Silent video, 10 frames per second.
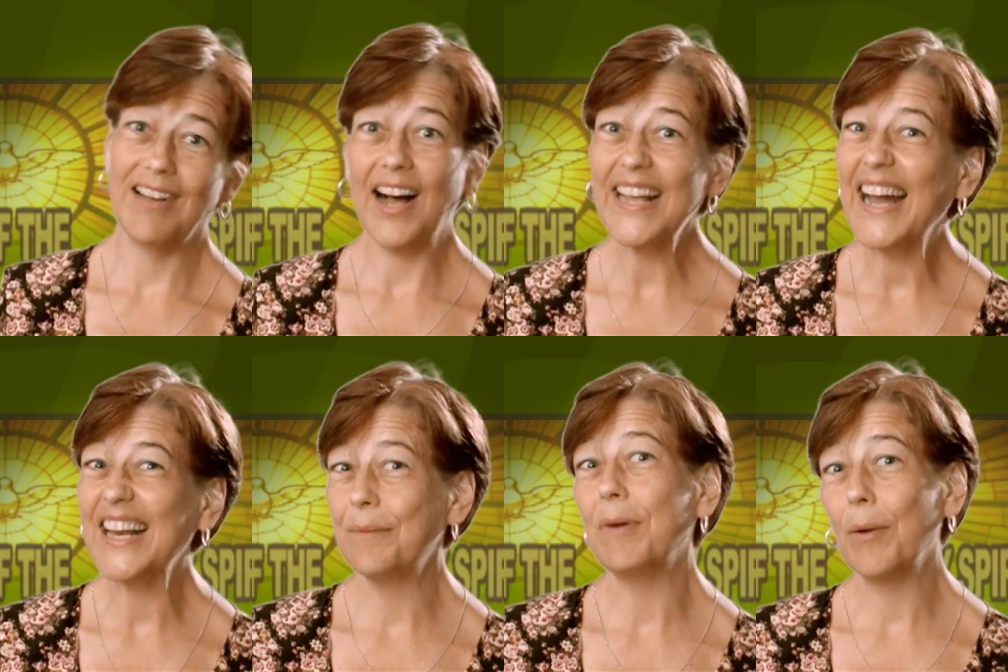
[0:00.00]
I
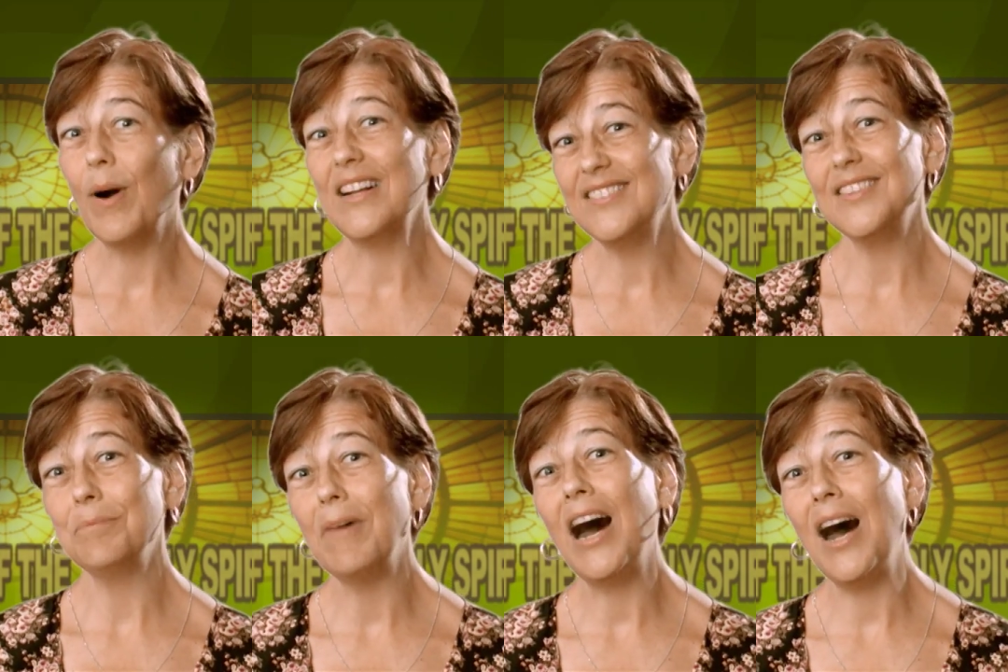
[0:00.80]
got it by
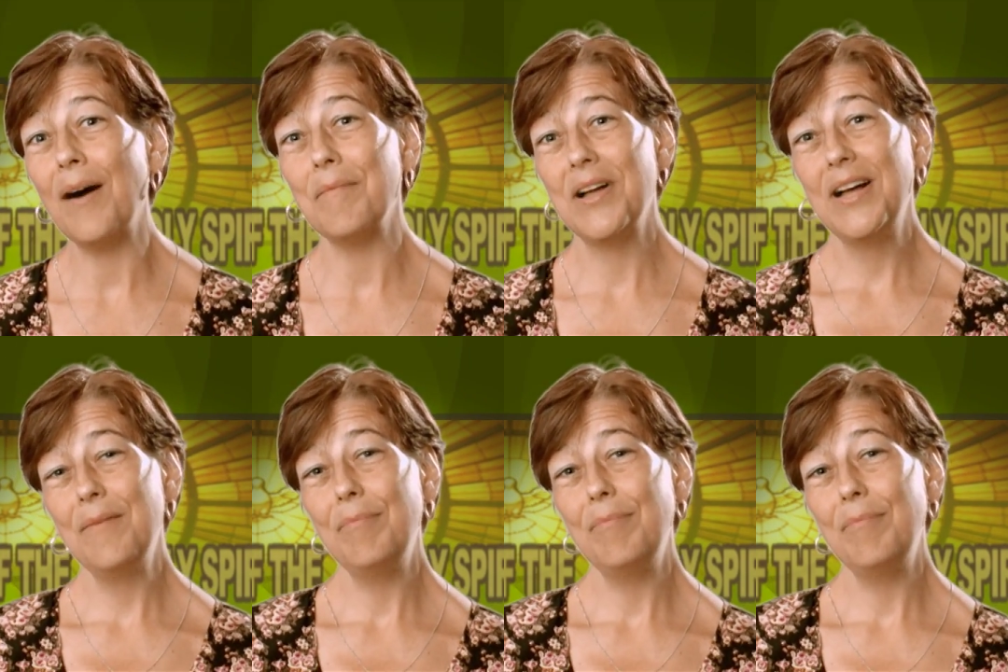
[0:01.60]
watching Mom